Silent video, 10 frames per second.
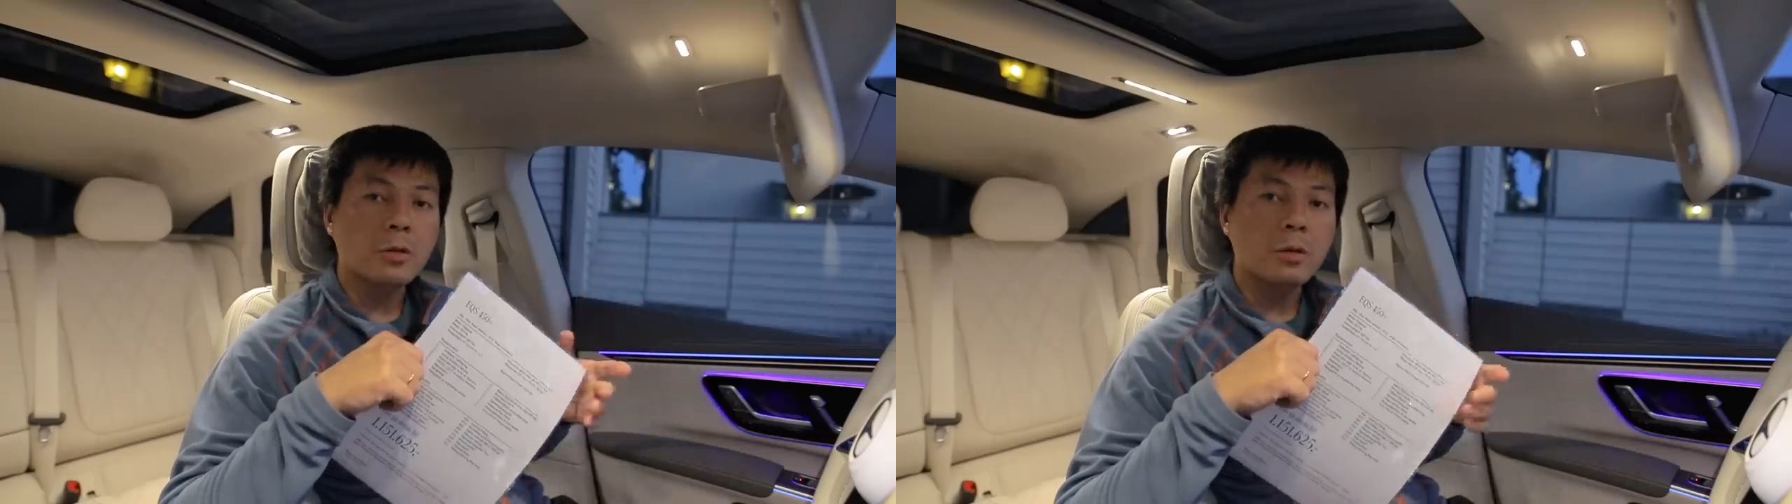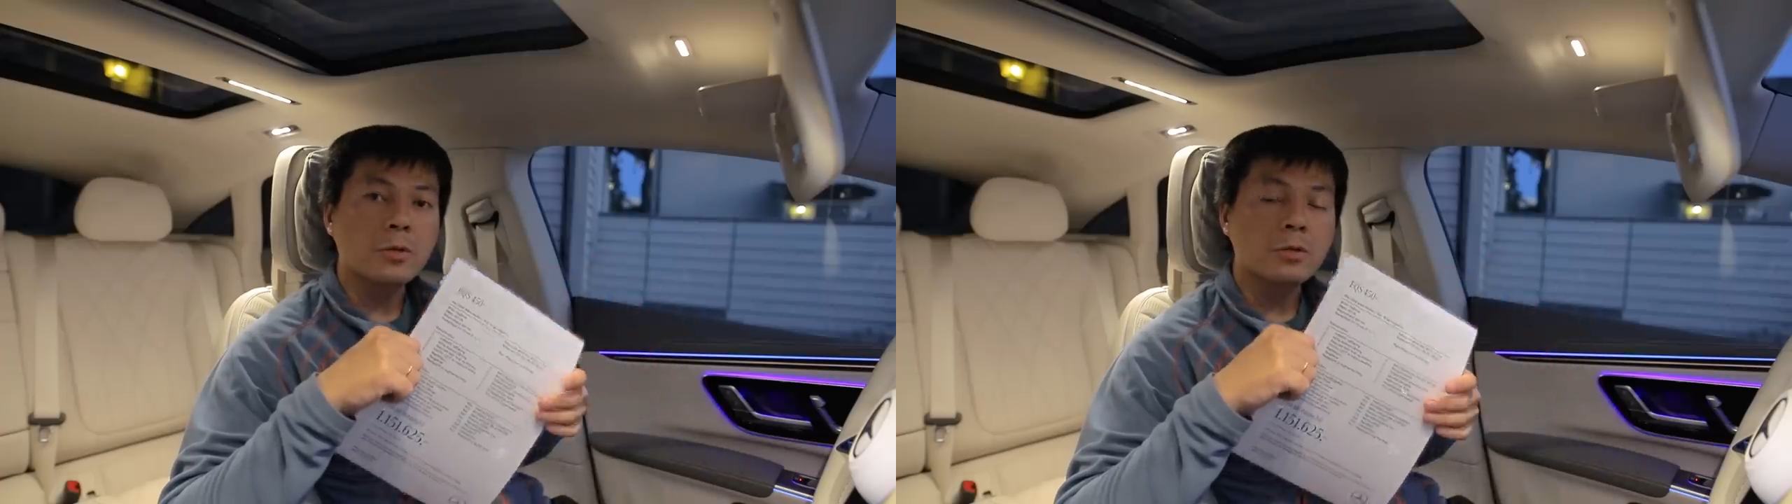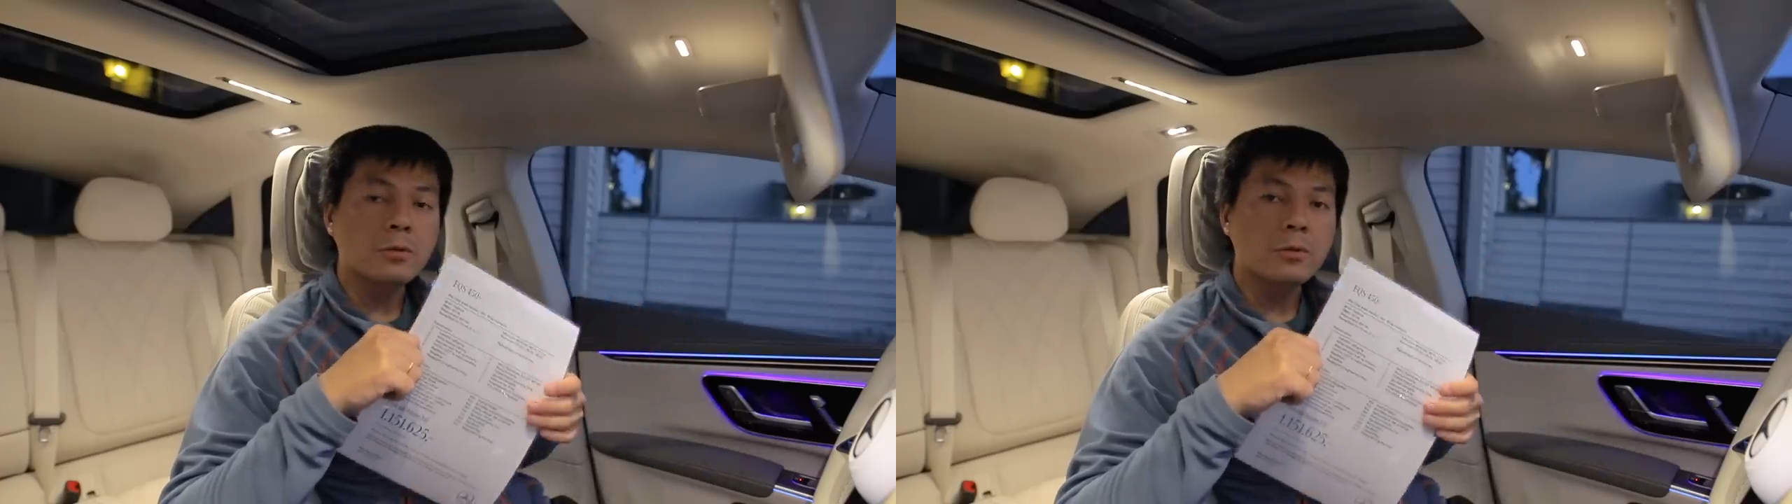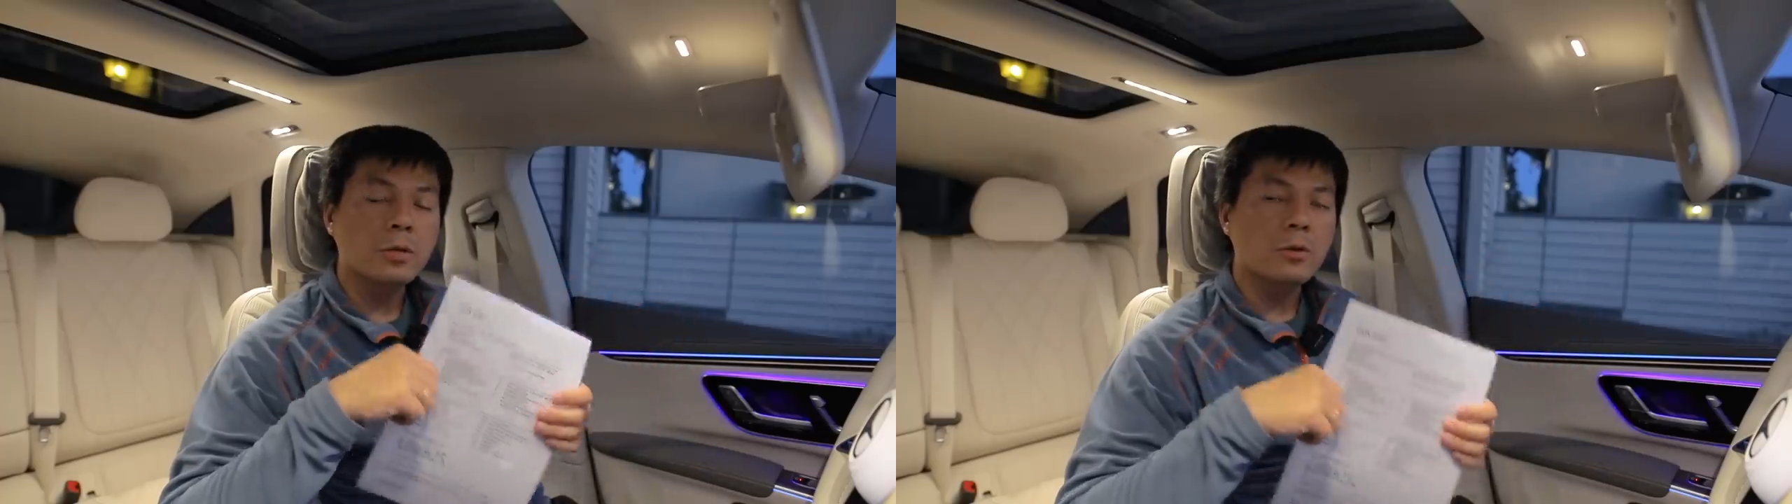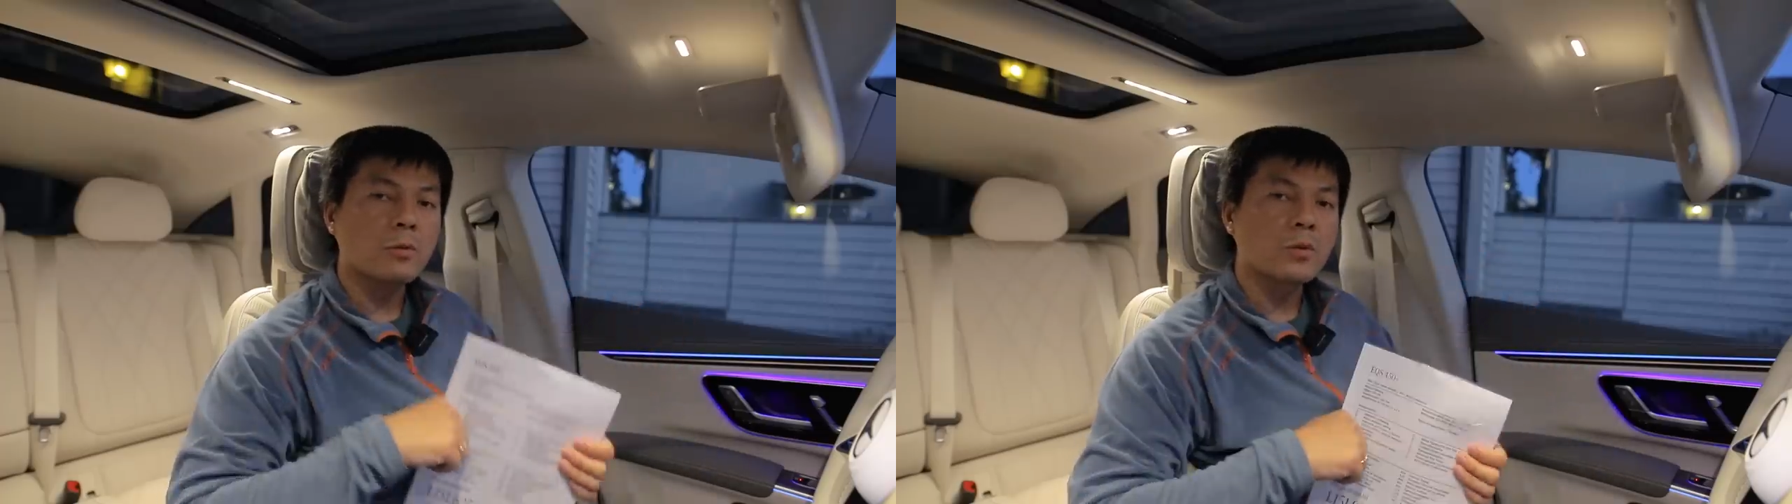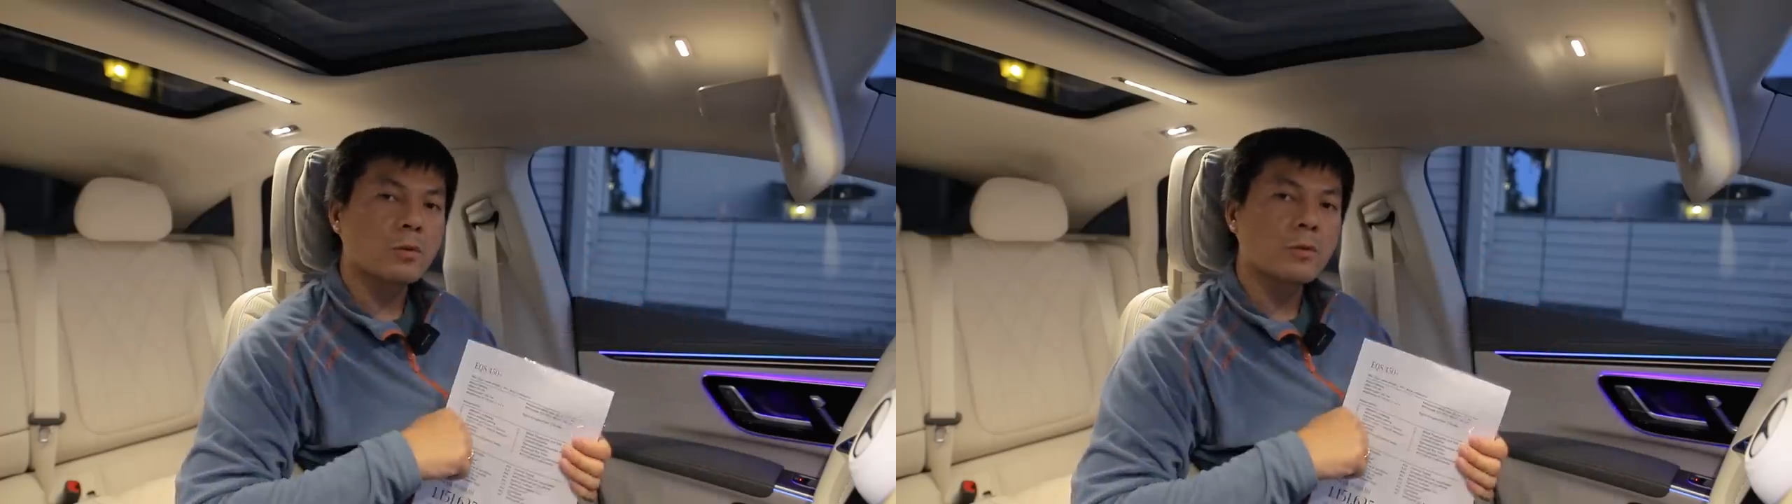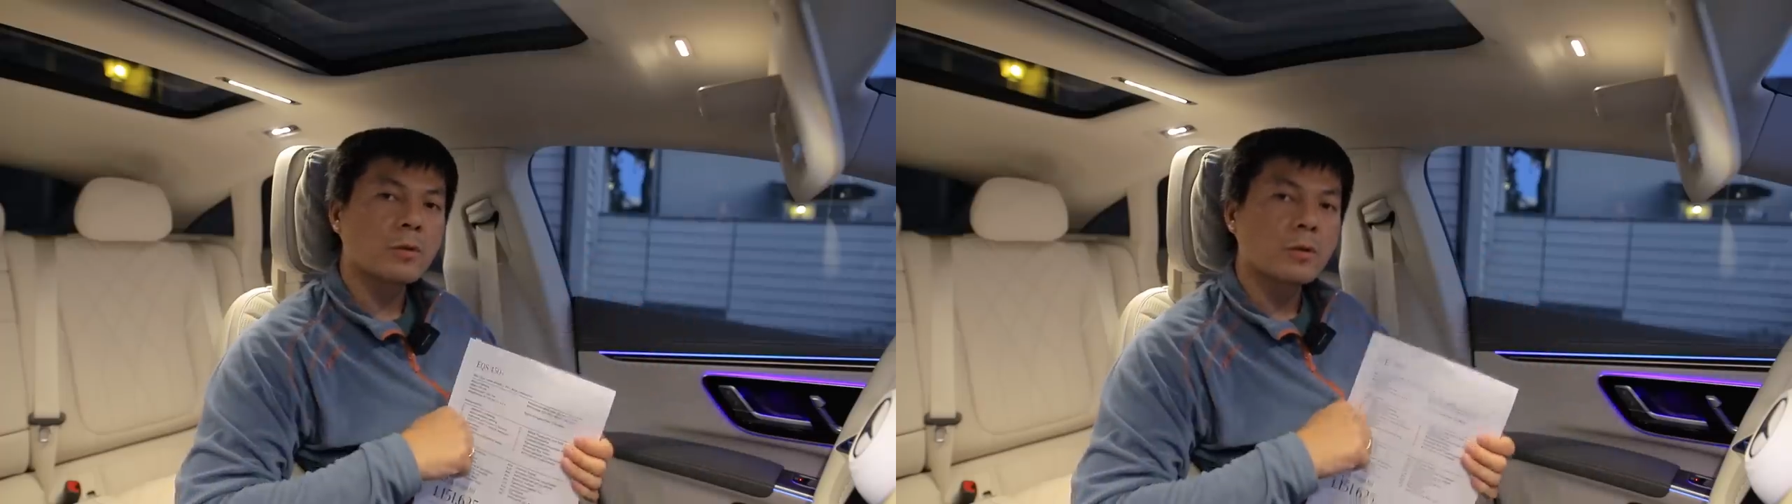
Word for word: kilometers on the odometer.